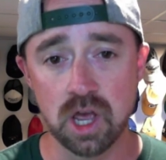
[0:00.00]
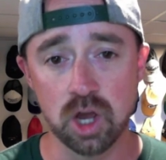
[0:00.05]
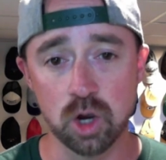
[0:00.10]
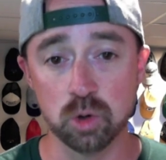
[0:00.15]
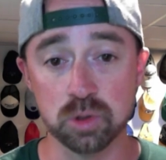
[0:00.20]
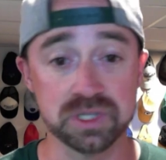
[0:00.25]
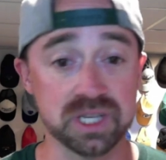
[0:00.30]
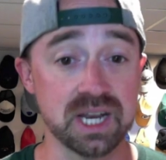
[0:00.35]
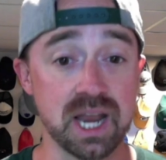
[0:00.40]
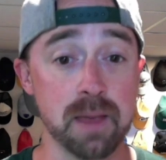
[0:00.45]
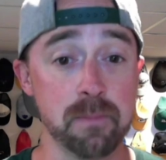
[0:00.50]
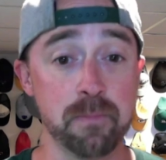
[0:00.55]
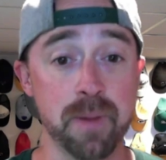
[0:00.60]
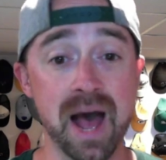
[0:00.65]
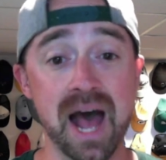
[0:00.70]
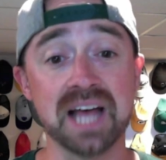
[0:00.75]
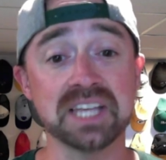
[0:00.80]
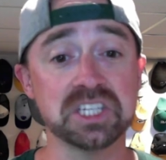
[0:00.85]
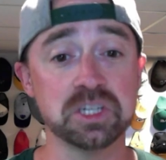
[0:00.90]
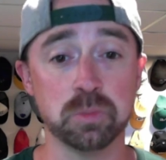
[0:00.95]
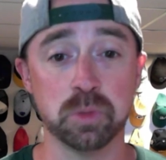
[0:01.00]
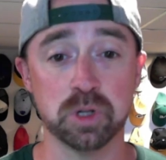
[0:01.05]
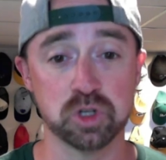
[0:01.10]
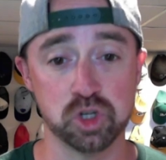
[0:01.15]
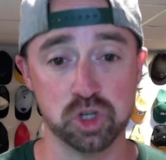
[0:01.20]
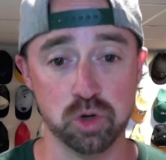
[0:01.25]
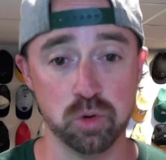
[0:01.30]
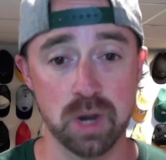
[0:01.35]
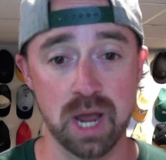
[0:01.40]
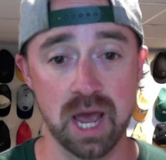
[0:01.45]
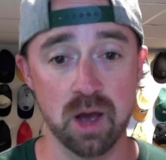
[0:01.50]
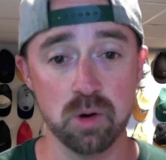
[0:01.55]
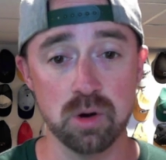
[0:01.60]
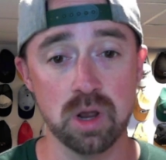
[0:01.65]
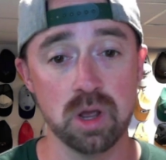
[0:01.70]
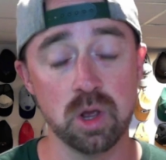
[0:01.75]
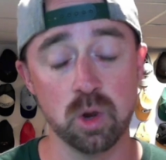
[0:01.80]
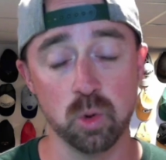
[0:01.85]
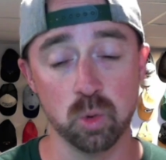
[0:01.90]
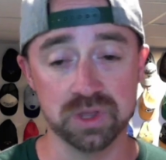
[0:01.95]
who's in a possible shootout
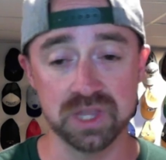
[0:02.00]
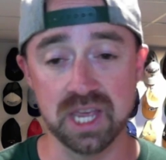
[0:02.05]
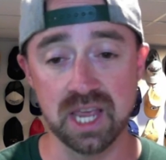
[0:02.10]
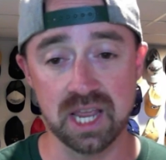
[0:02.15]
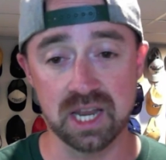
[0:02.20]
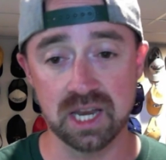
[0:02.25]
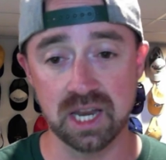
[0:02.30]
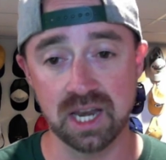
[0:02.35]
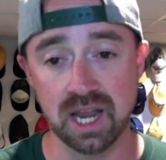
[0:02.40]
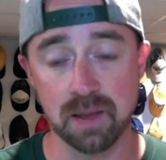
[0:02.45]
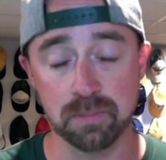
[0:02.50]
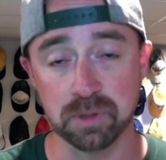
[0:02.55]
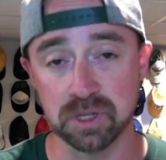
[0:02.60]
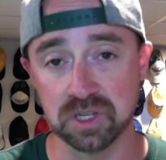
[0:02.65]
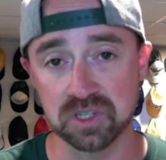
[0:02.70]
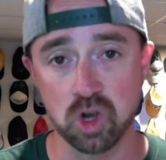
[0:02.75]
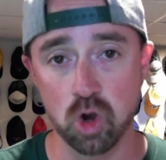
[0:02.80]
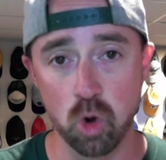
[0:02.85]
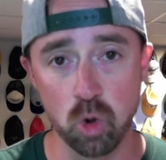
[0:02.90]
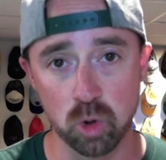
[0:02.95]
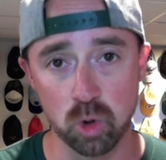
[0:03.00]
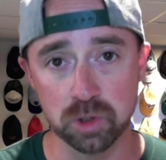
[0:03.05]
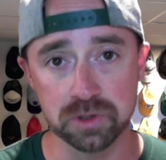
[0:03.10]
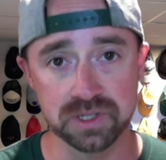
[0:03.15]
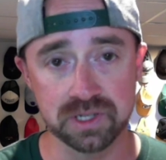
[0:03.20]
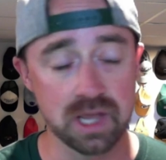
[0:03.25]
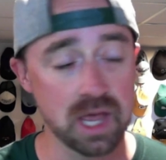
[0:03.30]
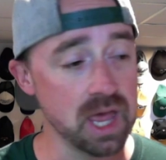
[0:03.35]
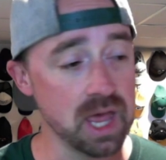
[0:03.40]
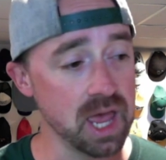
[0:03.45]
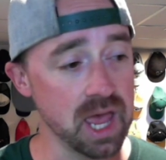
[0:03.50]
with the Indianapolis Colts,